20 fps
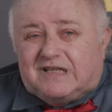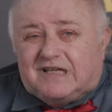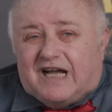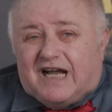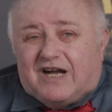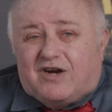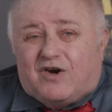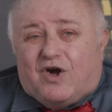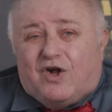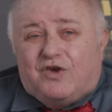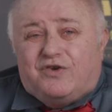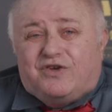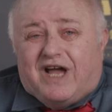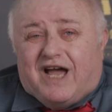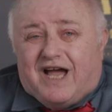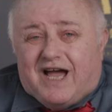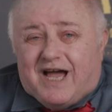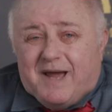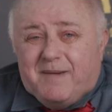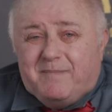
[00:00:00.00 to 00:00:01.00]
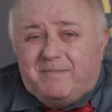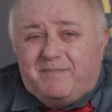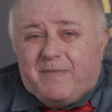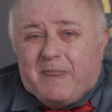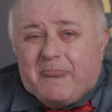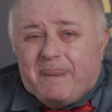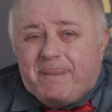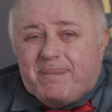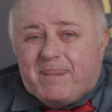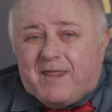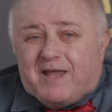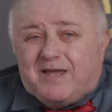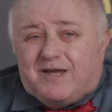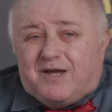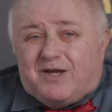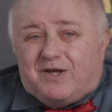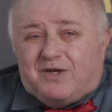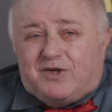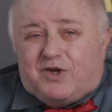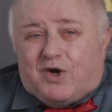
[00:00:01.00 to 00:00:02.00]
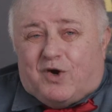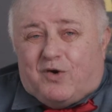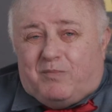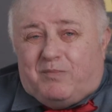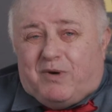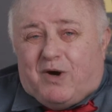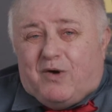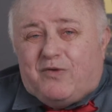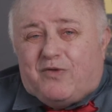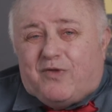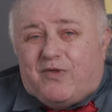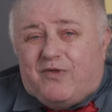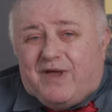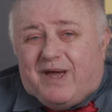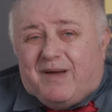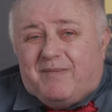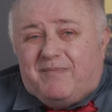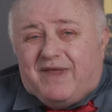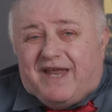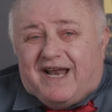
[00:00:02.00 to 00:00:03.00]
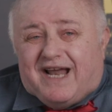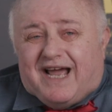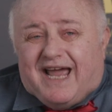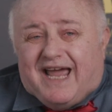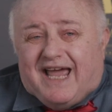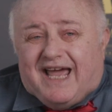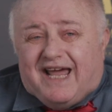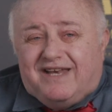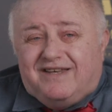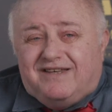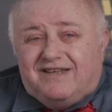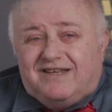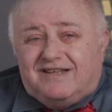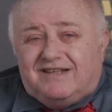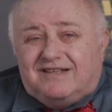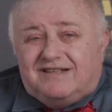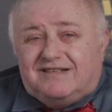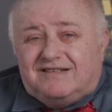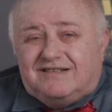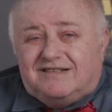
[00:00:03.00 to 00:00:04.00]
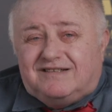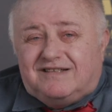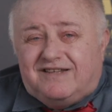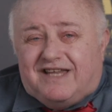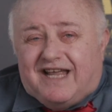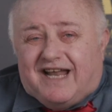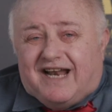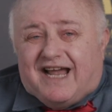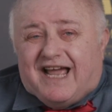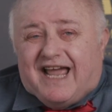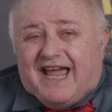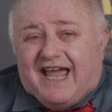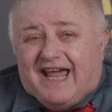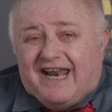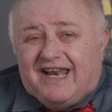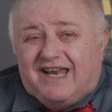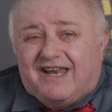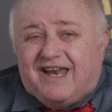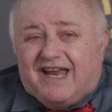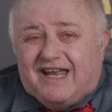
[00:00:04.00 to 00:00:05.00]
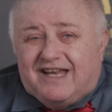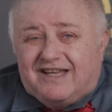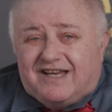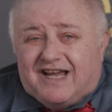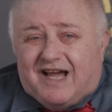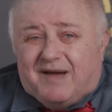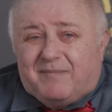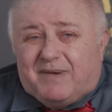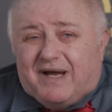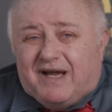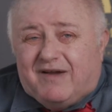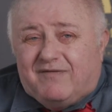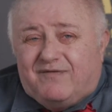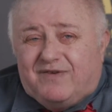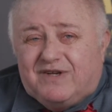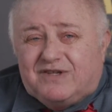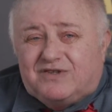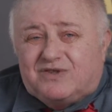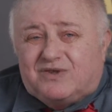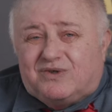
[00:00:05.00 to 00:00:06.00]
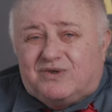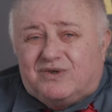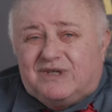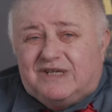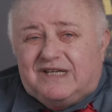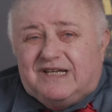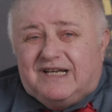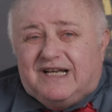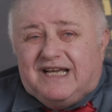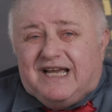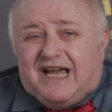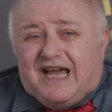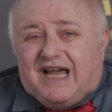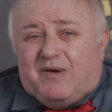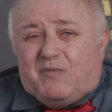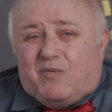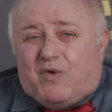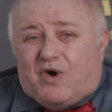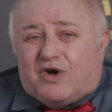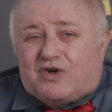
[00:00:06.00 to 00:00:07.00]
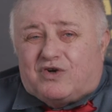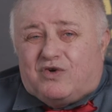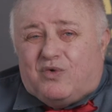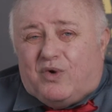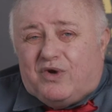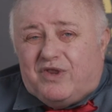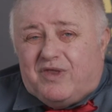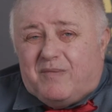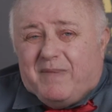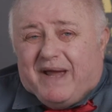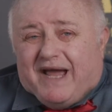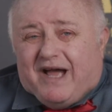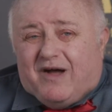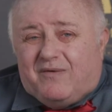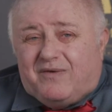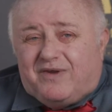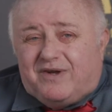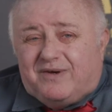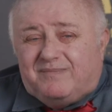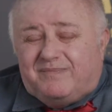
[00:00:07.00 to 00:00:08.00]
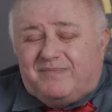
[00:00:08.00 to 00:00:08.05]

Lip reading: I called time, told both of them that I had it, and got my official and walked toward the mound.